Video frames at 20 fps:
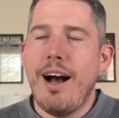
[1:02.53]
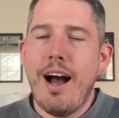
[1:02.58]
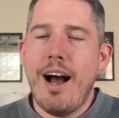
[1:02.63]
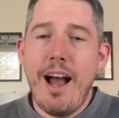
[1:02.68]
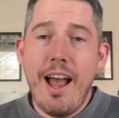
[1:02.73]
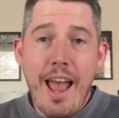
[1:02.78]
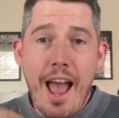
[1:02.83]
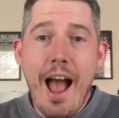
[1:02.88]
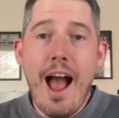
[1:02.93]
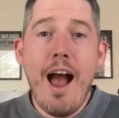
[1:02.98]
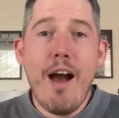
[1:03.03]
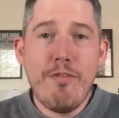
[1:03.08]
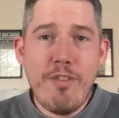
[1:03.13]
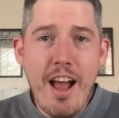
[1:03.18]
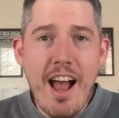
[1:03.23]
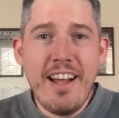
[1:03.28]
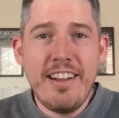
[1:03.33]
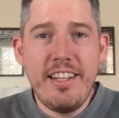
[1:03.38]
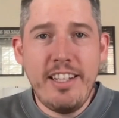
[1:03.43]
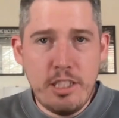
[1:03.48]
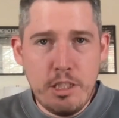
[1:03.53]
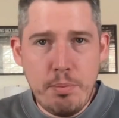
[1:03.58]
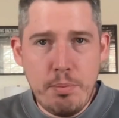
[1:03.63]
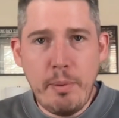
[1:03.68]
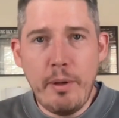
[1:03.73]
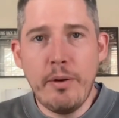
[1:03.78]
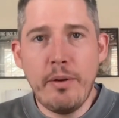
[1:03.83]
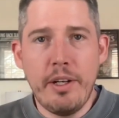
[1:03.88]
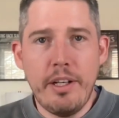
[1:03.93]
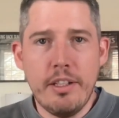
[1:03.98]
I have had the
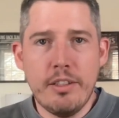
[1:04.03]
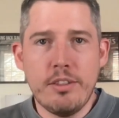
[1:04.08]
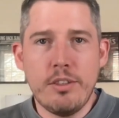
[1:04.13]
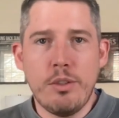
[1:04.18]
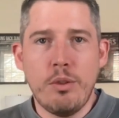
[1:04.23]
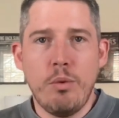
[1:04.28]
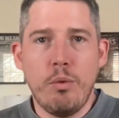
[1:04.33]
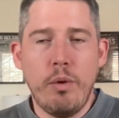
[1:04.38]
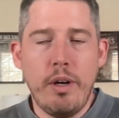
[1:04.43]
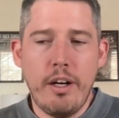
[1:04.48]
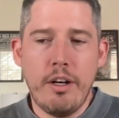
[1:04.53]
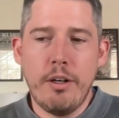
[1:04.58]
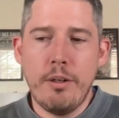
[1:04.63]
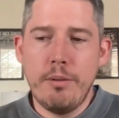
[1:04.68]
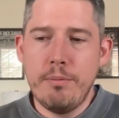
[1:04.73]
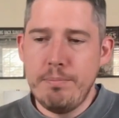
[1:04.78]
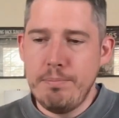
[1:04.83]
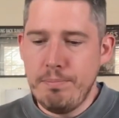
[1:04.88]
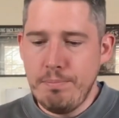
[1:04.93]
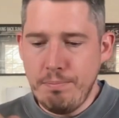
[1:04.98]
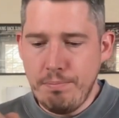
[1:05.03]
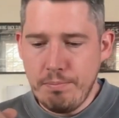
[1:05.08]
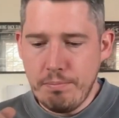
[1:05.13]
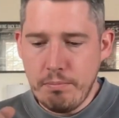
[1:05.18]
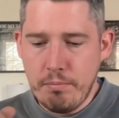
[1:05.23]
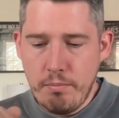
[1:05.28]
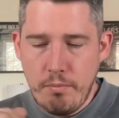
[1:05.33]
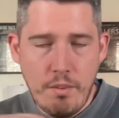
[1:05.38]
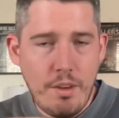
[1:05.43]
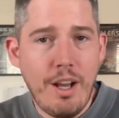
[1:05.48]
experience where
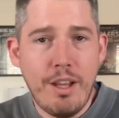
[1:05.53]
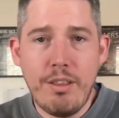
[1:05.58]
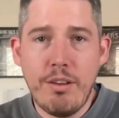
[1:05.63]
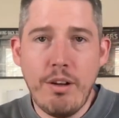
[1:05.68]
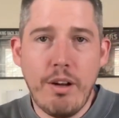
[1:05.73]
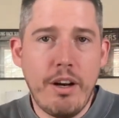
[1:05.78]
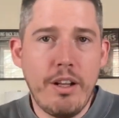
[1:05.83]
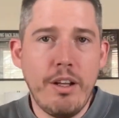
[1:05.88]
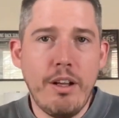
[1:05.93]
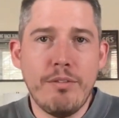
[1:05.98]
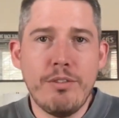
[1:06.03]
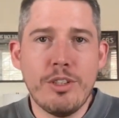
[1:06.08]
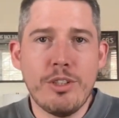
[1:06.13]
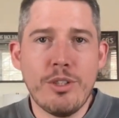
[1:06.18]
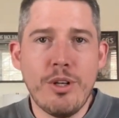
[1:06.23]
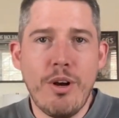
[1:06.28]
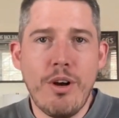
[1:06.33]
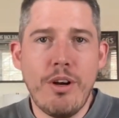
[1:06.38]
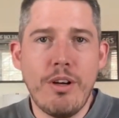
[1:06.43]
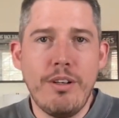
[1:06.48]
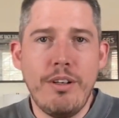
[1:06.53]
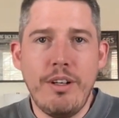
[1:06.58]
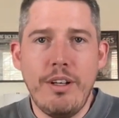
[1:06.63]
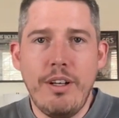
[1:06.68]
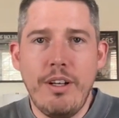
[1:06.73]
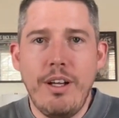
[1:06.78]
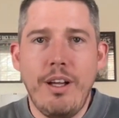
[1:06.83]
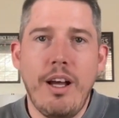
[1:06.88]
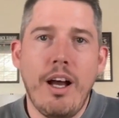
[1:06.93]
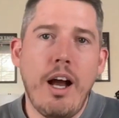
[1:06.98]
I thought I loved the song.
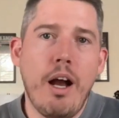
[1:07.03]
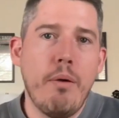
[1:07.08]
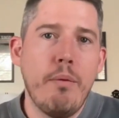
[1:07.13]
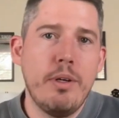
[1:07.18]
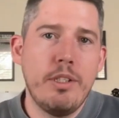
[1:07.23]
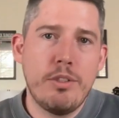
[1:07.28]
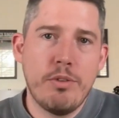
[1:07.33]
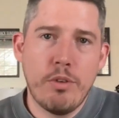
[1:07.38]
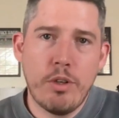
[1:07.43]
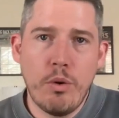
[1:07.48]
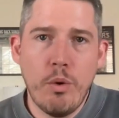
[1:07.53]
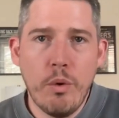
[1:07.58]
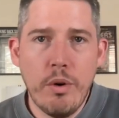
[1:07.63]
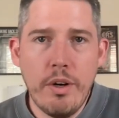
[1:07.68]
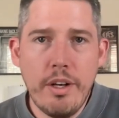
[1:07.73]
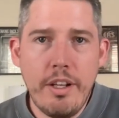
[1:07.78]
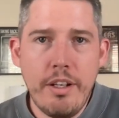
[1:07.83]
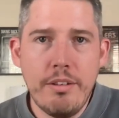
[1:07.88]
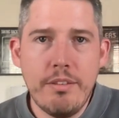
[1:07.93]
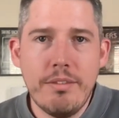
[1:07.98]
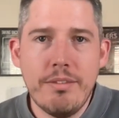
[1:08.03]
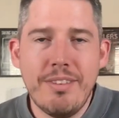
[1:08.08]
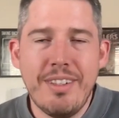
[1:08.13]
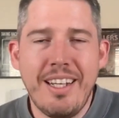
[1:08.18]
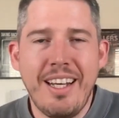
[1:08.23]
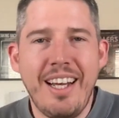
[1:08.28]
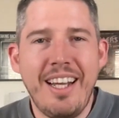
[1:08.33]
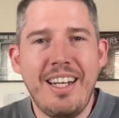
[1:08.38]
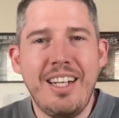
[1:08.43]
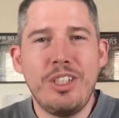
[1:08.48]
I went to record it
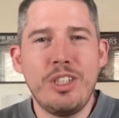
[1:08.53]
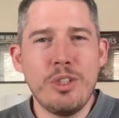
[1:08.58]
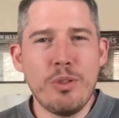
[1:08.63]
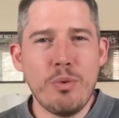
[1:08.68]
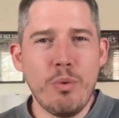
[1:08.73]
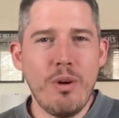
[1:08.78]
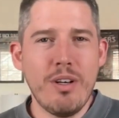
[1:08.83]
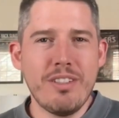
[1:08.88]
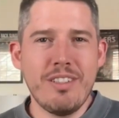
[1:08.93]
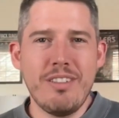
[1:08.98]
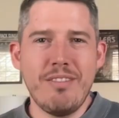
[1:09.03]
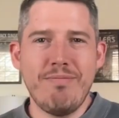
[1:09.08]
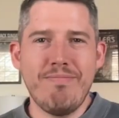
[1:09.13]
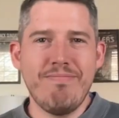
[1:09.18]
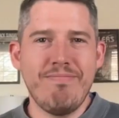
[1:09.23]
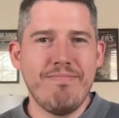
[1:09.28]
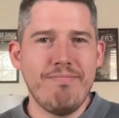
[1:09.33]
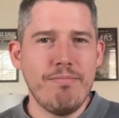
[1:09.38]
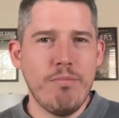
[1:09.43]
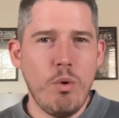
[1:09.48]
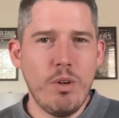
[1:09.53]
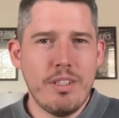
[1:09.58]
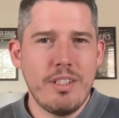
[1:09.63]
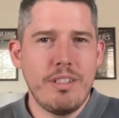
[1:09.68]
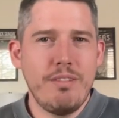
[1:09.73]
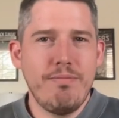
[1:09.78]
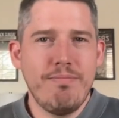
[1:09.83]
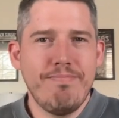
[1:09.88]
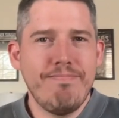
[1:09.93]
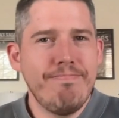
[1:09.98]
and it just wasn't
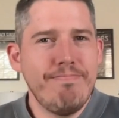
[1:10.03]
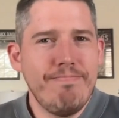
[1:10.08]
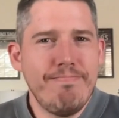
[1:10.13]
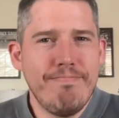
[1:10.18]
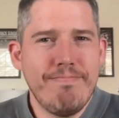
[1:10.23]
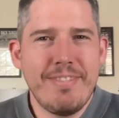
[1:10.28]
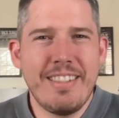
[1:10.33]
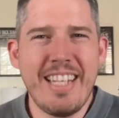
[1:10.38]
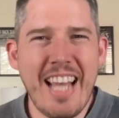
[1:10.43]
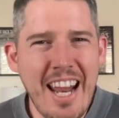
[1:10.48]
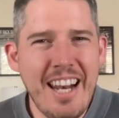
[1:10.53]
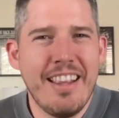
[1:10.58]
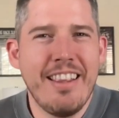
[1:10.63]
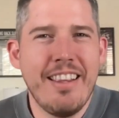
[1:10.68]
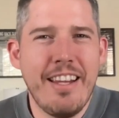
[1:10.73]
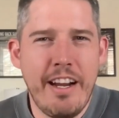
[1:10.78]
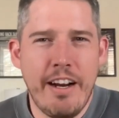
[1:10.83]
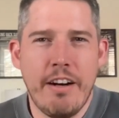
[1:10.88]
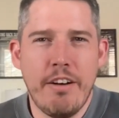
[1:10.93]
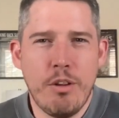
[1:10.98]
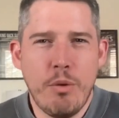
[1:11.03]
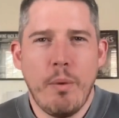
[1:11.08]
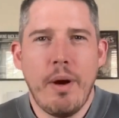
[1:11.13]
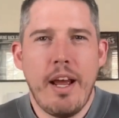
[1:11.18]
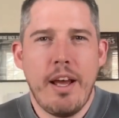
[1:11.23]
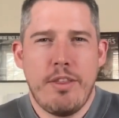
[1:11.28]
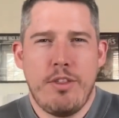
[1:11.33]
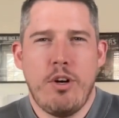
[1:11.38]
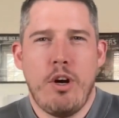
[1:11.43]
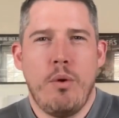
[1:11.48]
getting there the
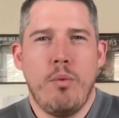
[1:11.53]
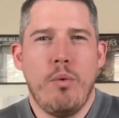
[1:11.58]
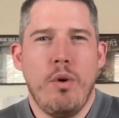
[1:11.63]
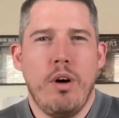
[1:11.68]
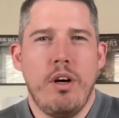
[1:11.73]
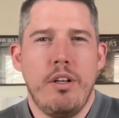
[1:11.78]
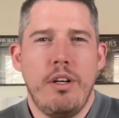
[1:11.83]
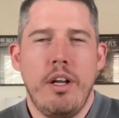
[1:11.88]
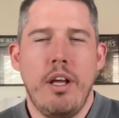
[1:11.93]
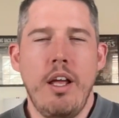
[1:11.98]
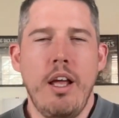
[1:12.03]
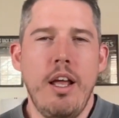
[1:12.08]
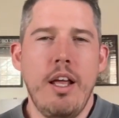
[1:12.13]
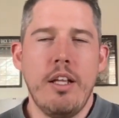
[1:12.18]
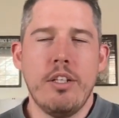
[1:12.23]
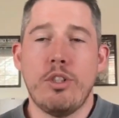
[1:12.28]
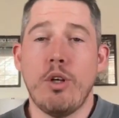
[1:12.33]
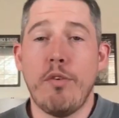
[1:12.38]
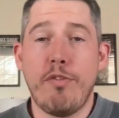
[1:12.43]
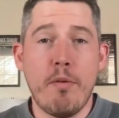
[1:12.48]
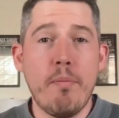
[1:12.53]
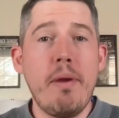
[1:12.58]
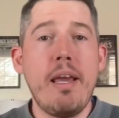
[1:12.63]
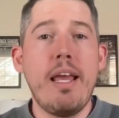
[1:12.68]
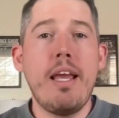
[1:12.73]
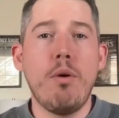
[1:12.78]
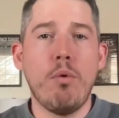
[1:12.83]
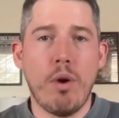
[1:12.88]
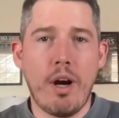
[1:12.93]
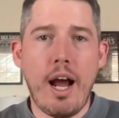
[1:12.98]
way I thought it would. So for
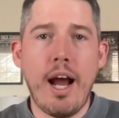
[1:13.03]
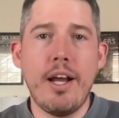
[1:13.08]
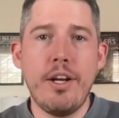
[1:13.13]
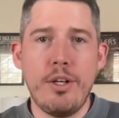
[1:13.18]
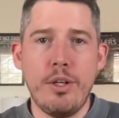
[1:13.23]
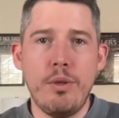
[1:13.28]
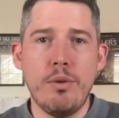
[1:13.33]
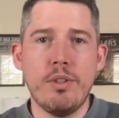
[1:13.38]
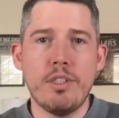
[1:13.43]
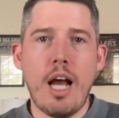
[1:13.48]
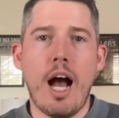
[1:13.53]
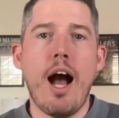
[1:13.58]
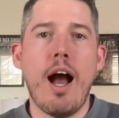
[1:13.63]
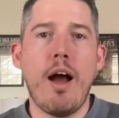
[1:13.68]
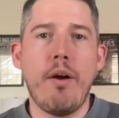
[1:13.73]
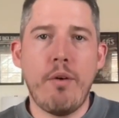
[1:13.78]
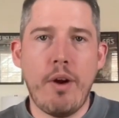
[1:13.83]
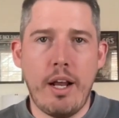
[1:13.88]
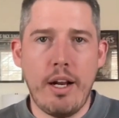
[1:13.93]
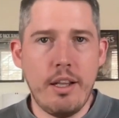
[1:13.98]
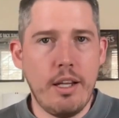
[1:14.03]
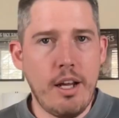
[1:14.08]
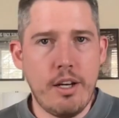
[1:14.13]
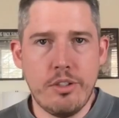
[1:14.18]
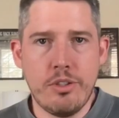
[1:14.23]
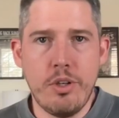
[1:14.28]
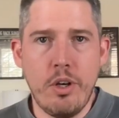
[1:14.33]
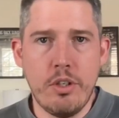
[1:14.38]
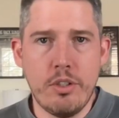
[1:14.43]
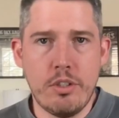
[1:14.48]
me, what I do is I write a lot
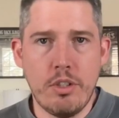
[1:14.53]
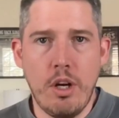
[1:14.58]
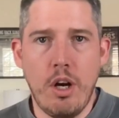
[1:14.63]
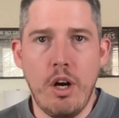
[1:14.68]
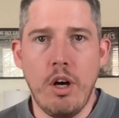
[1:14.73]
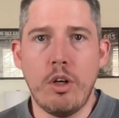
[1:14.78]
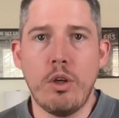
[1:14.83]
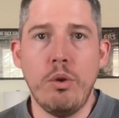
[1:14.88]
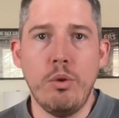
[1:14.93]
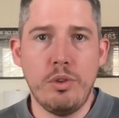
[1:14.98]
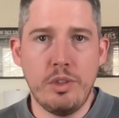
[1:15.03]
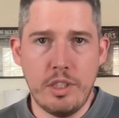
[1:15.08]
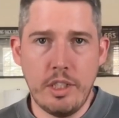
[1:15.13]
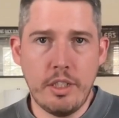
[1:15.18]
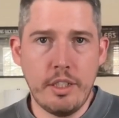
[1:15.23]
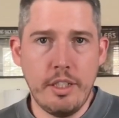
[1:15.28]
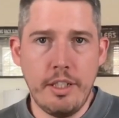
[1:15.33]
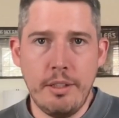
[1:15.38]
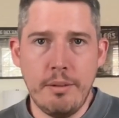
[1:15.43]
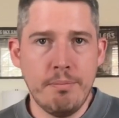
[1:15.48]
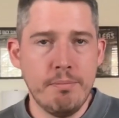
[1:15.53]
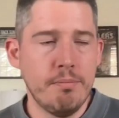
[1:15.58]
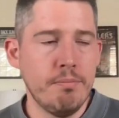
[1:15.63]
of songs acoustically.